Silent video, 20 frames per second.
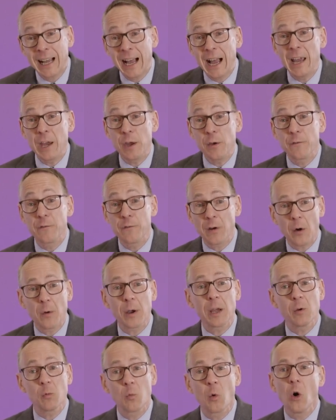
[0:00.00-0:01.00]
a
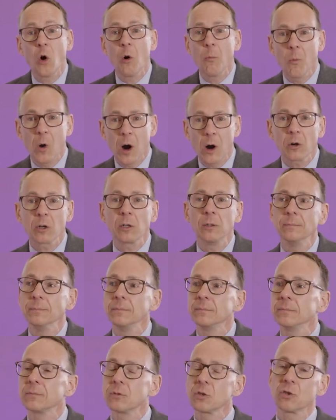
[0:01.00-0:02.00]
very warm
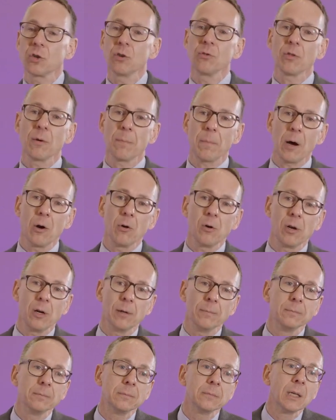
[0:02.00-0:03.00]
welcome to the
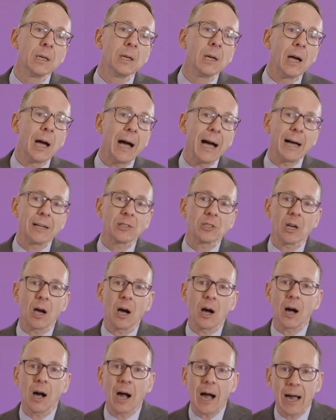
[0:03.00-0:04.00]
podium at
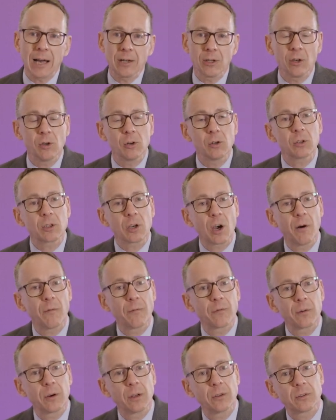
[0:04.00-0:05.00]
our annual
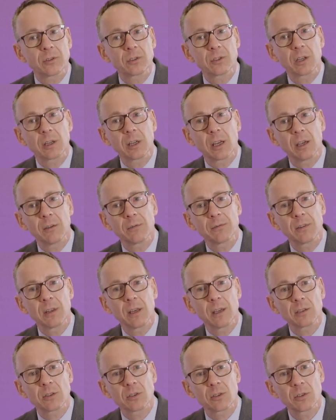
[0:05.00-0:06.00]
conference to give
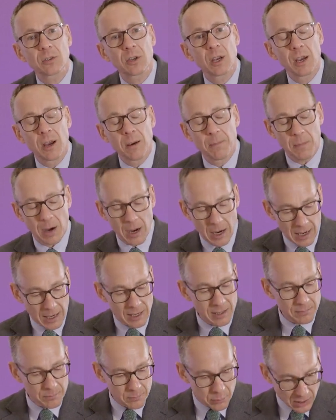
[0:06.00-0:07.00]
this,
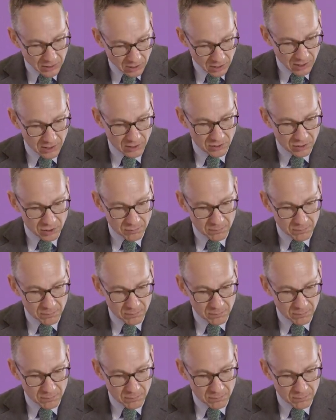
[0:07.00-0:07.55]
my president's